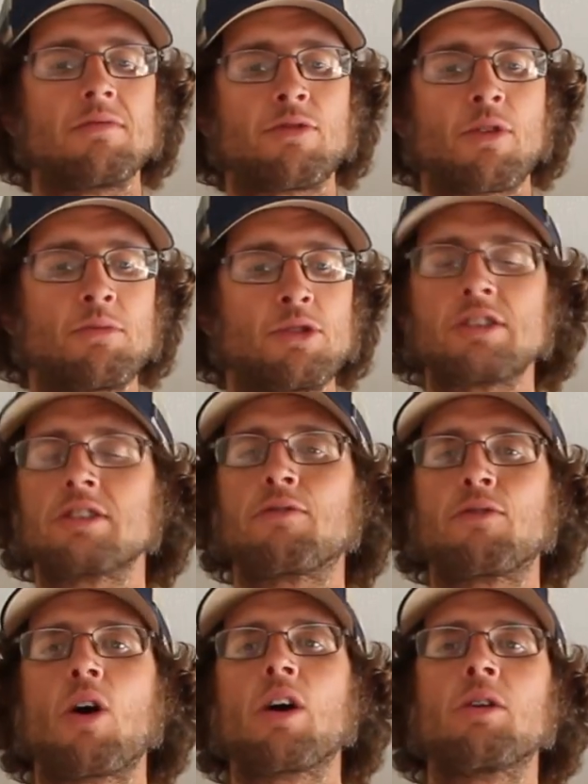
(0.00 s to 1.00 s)
from just a
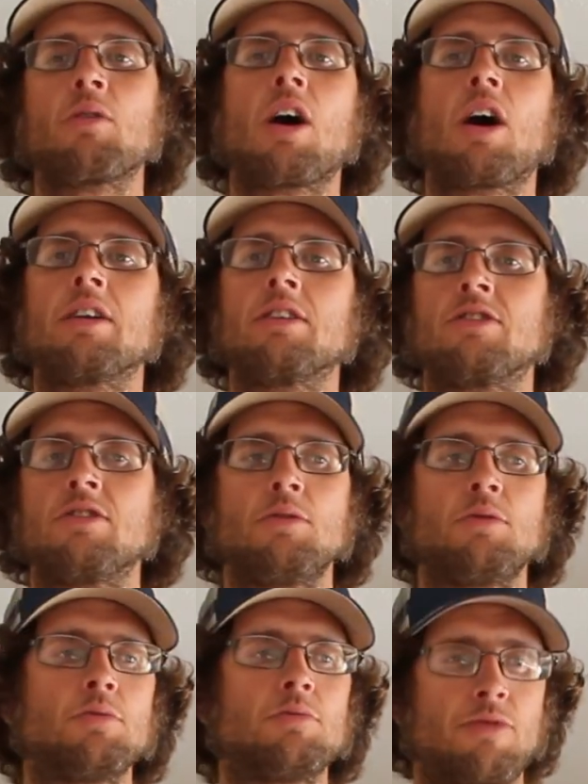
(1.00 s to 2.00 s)
frogging rod
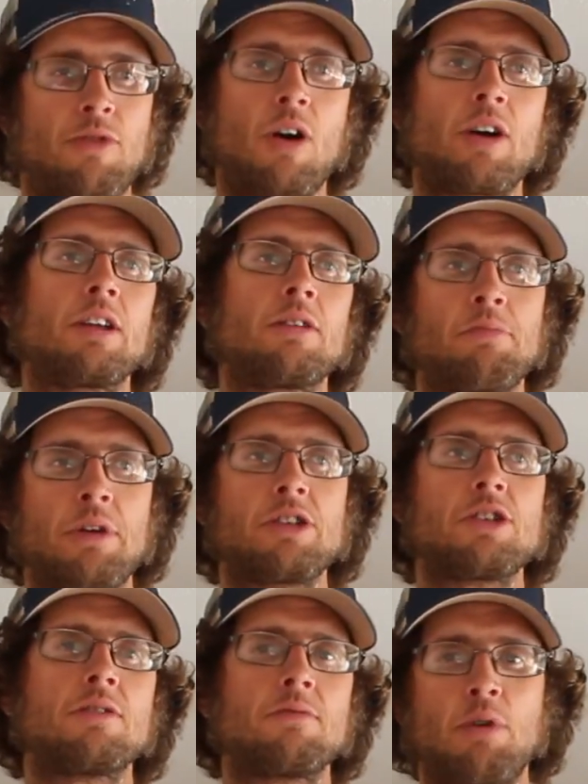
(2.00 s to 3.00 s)
to frogging, pitching,